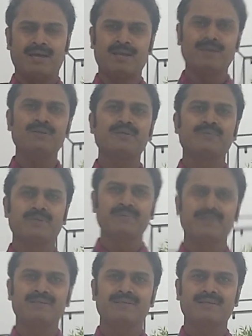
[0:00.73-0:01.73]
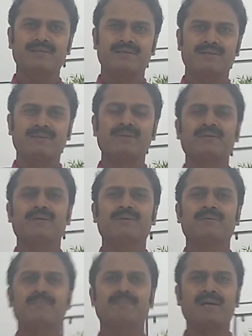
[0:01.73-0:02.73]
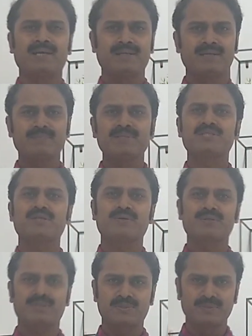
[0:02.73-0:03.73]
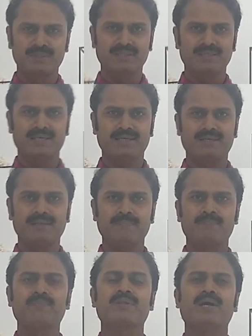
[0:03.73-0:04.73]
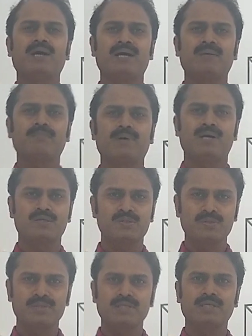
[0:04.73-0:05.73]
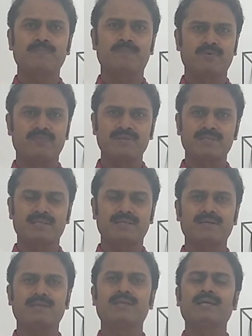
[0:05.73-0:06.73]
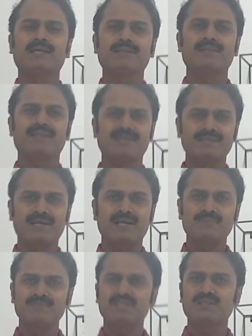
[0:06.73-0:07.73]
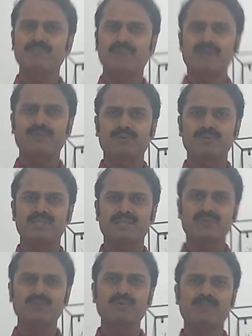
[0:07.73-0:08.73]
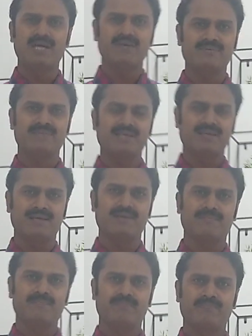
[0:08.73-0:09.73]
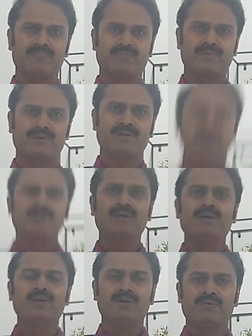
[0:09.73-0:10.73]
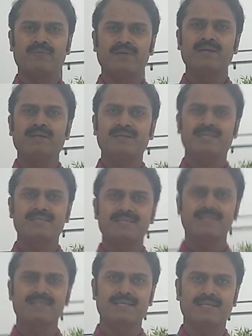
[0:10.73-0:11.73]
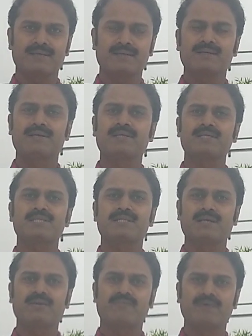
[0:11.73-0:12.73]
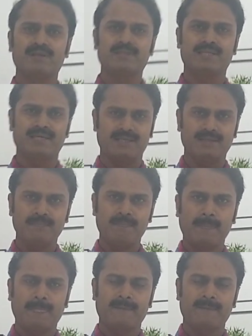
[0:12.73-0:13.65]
Hello everyone, my name is Dr. Sunil Dahire. I am Associate Professor in Dada Ramchand Bapu Sindhu Mahavidyalaya. We are discussing crystal field theory.